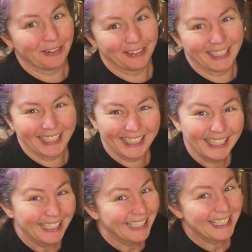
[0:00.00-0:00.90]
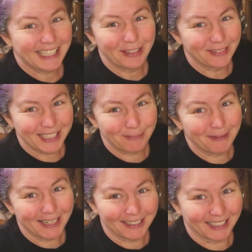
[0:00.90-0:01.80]
so much
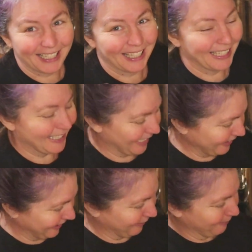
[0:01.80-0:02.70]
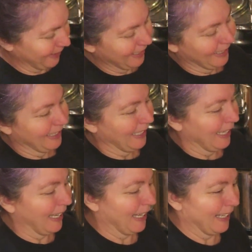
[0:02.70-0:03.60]
better to get it down them.
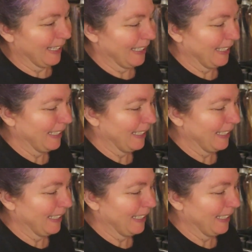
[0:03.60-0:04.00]
Uh,